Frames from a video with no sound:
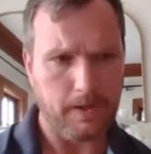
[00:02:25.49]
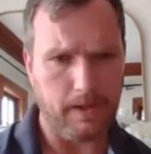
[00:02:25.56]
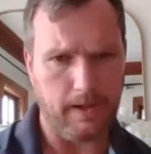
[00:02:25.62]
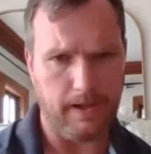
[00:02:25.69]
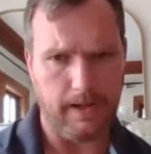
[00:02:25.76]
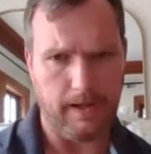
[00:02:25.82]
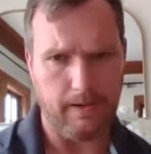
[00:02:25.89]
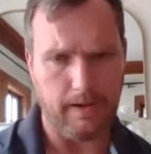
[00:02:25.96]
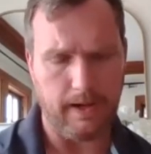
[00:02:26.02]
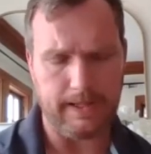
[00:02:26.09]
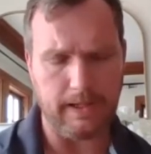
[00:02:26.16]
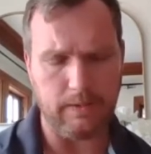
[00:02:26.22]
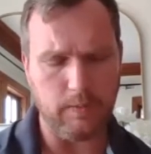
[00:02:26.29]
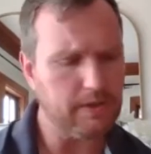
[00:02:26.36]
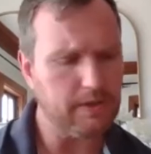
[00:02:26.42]

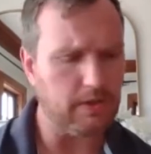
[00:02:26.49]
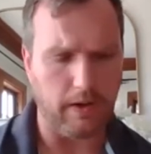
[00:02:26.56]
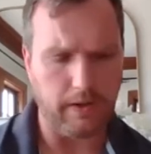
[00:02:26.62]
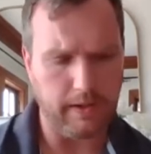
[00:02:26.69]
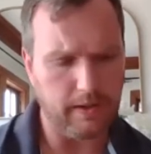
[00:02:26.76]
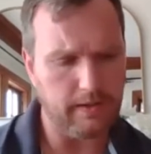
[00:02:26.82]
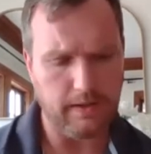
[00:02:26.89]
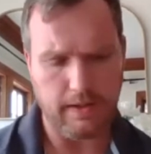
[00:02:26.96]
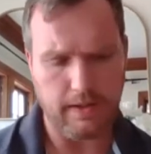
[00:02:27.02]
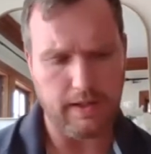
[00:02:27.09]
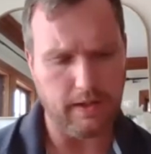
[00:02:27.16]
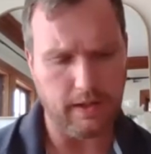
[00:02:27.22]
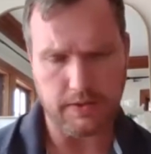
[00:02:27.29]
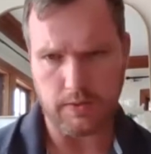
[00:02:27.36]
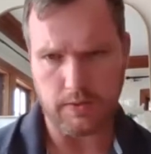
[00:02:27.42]
Again, we started
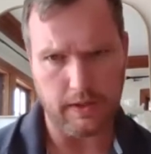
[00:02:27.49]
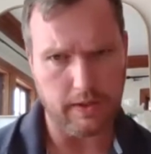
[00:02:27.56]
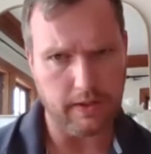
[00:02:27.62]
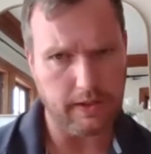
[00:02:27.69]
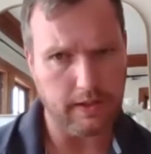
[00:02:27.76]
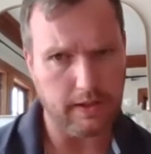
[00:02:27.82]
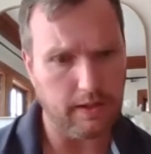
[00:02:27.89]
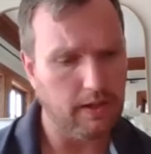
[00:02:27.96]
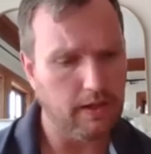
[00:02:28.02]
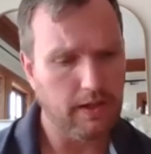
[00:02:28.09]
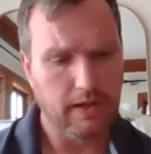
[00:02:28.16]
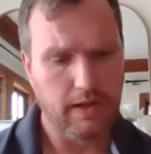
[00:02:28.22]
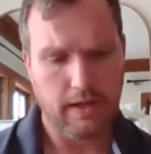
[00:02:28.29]
in Australia,